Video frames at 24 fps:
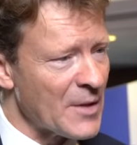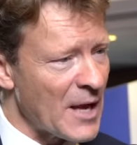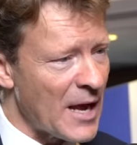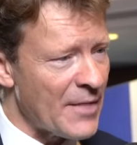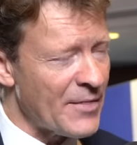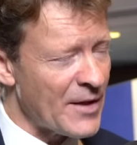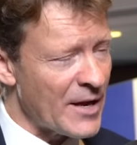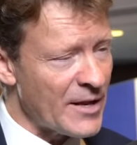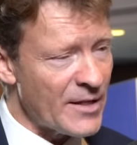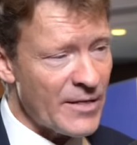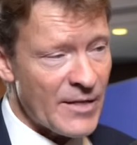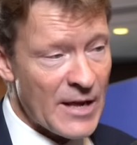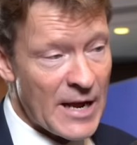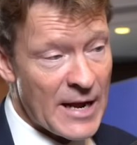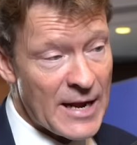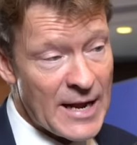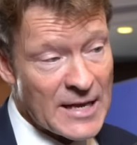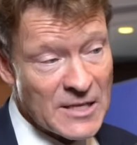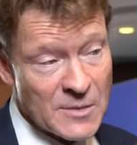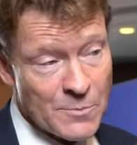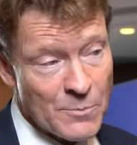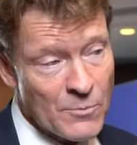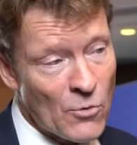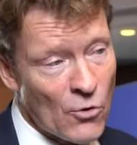And, they, and
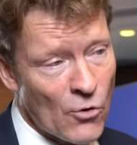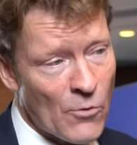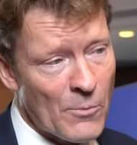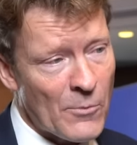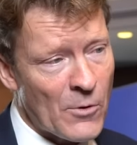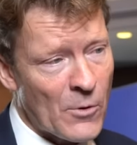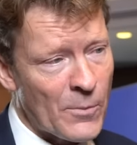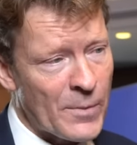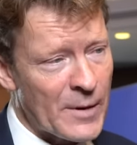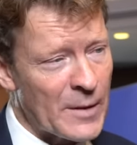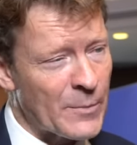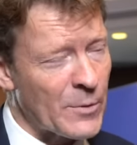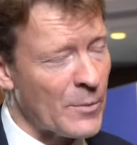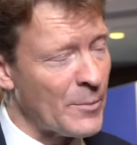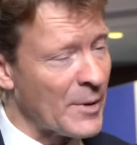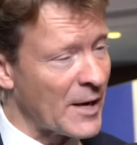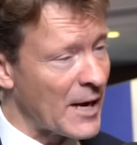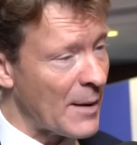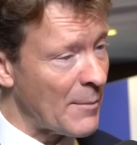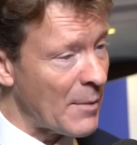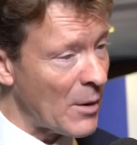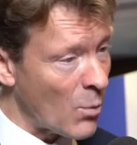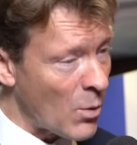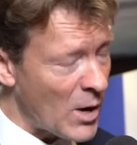as more and more people
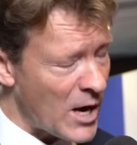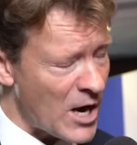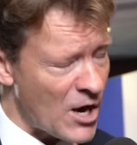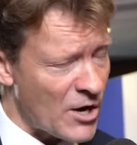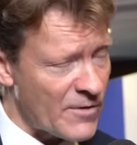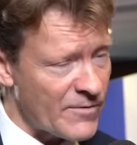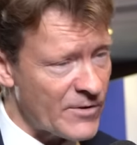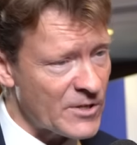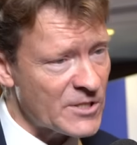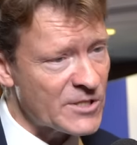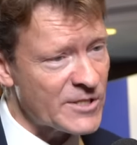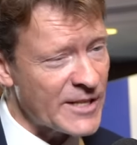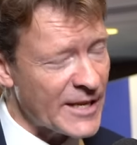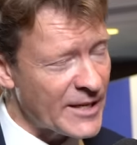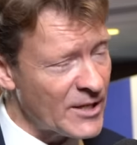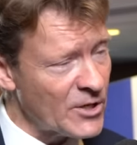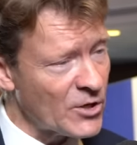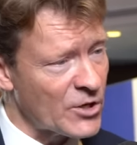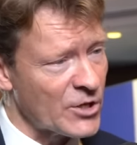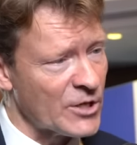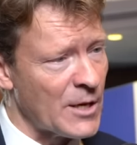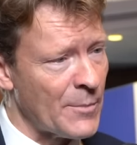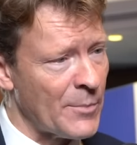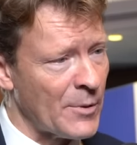become aware of us, they
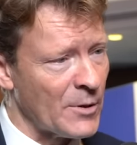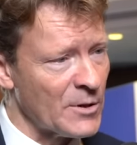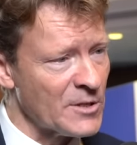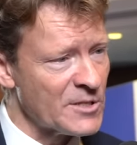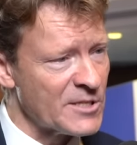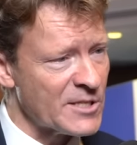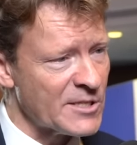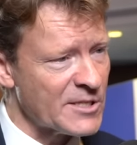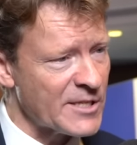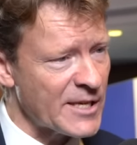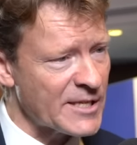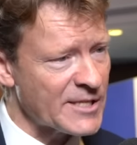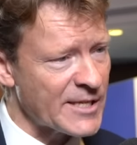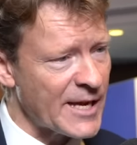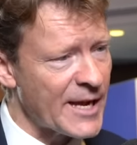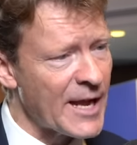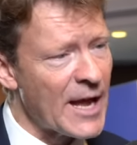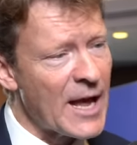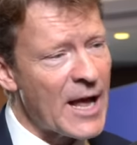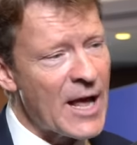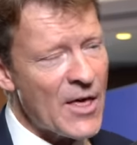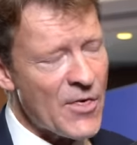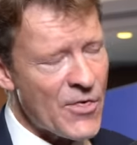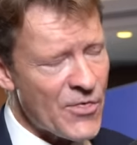look at our policies, they say,
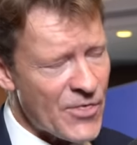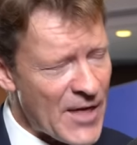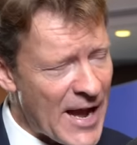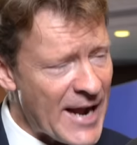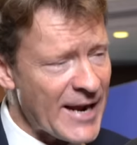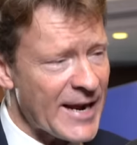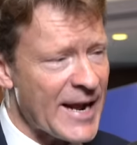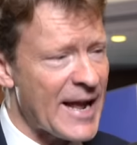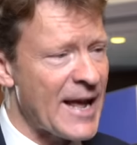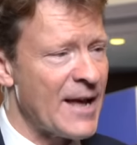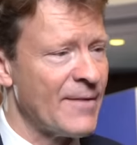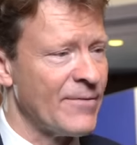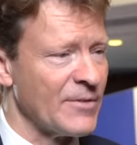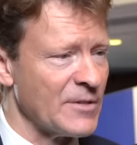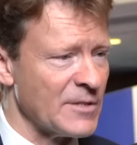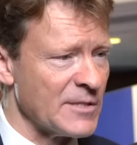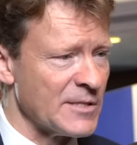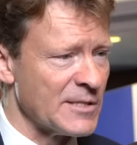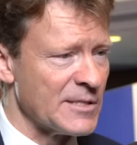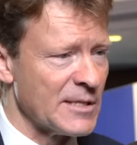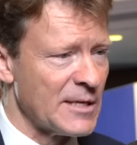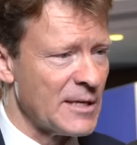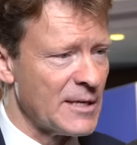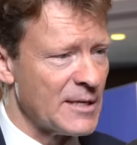thank
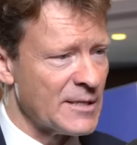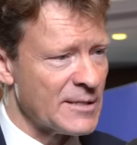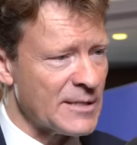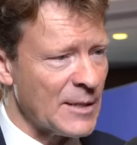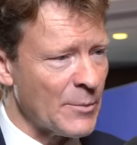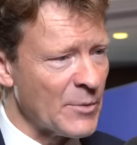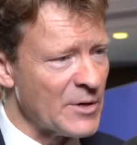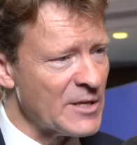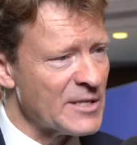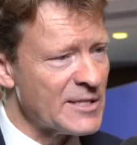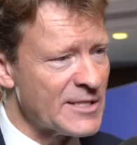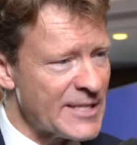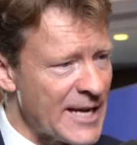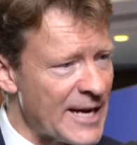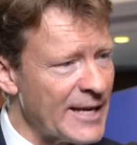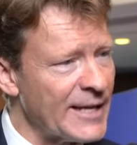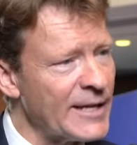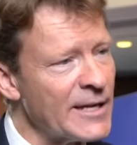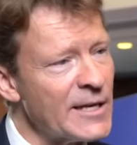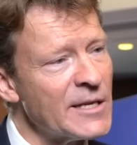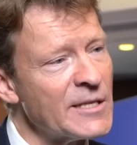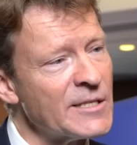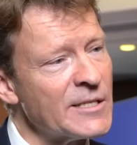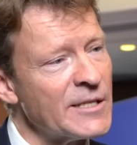heavens, someone is
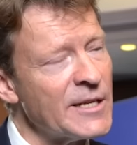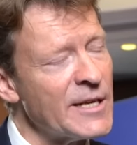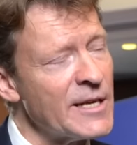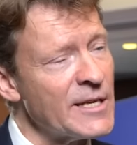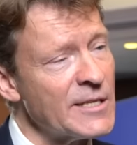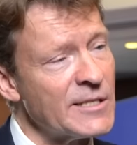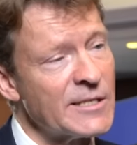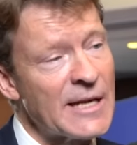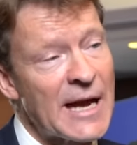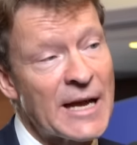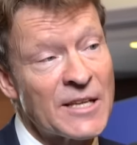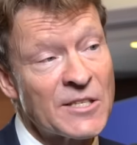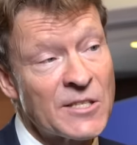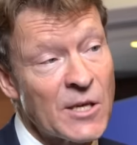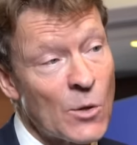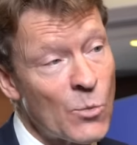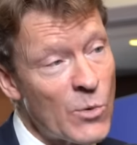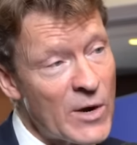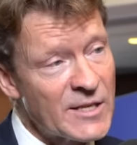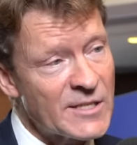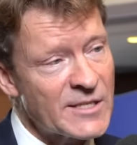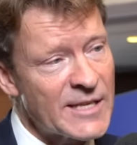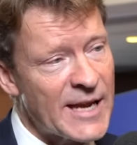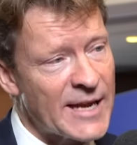telling it as it is. And so
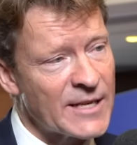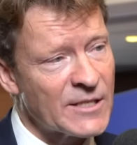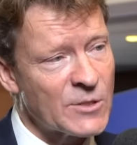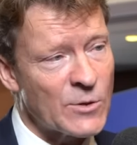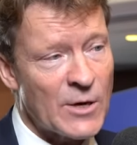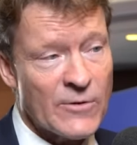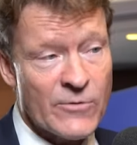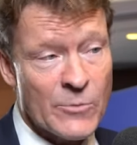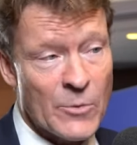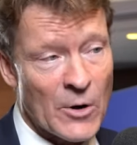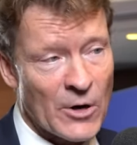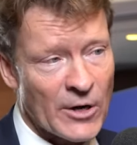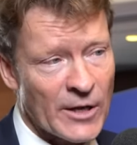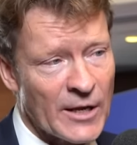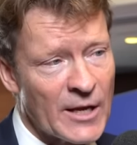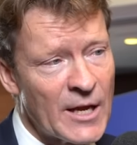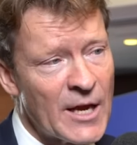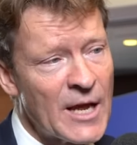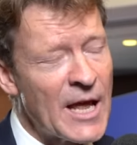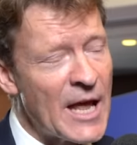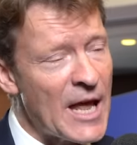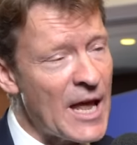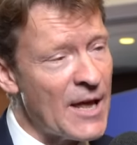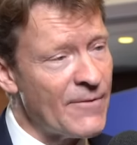we're saying to everybody,
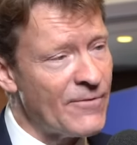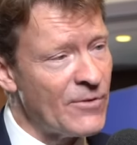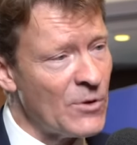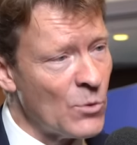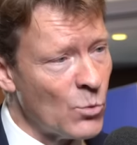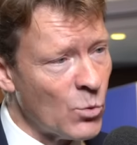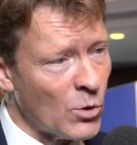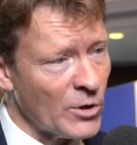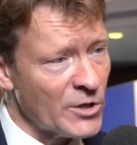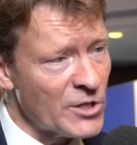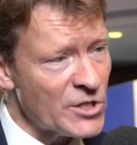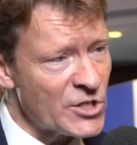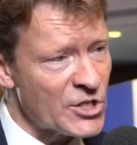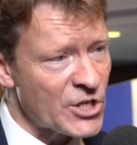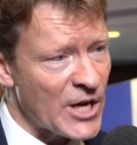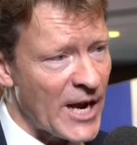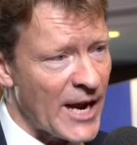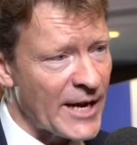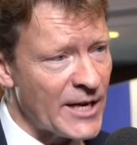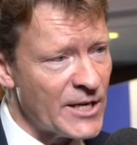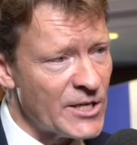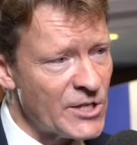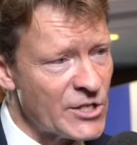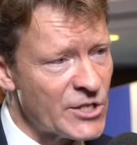if you want
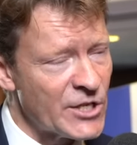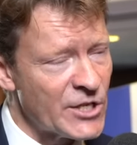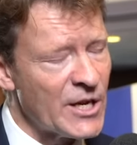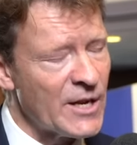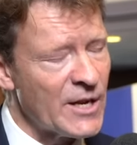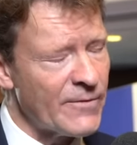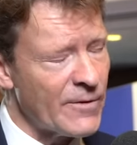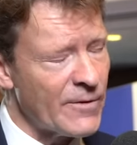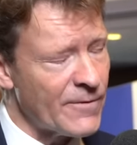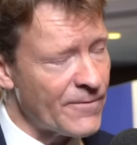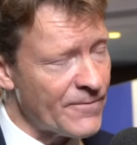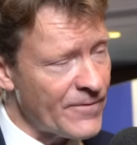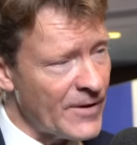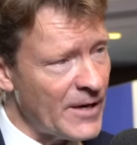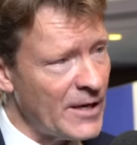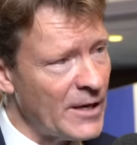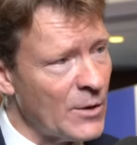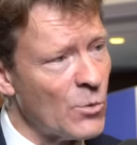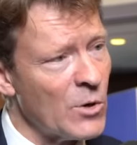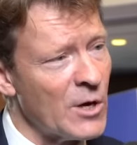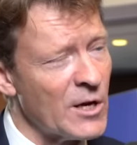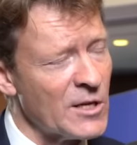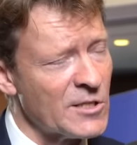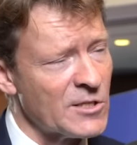change, if you're
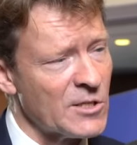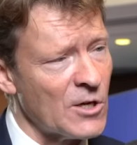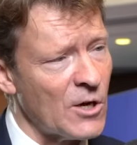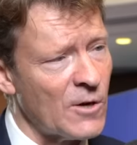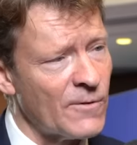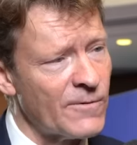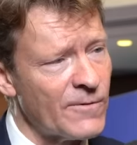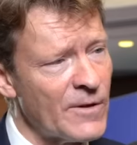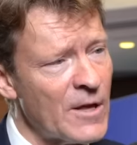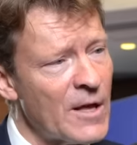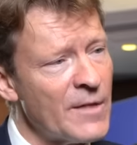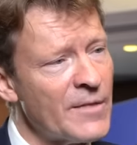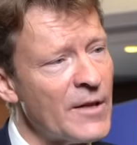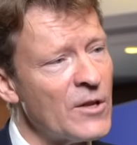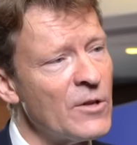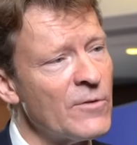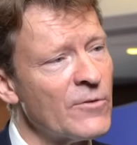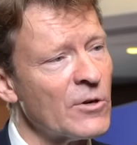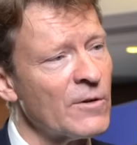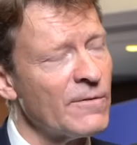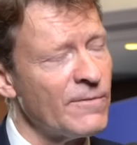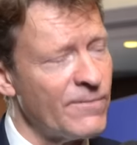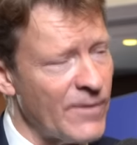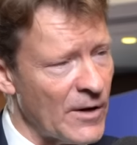feeling worse off, then you've
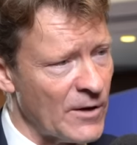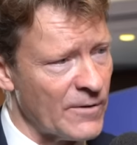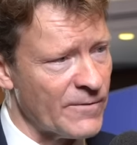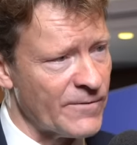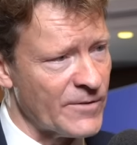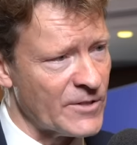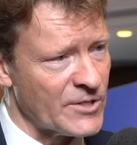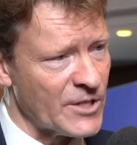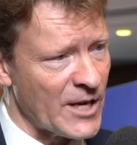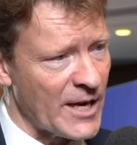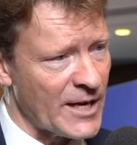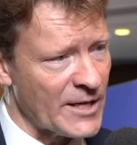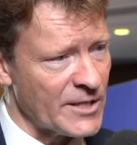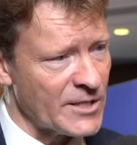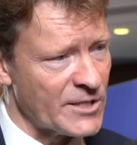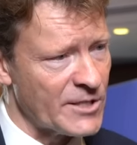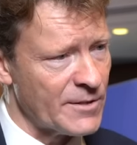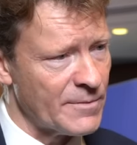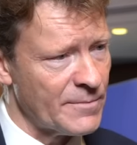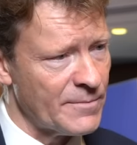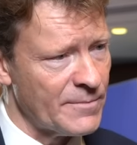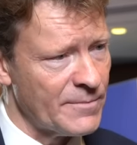got to vote for change.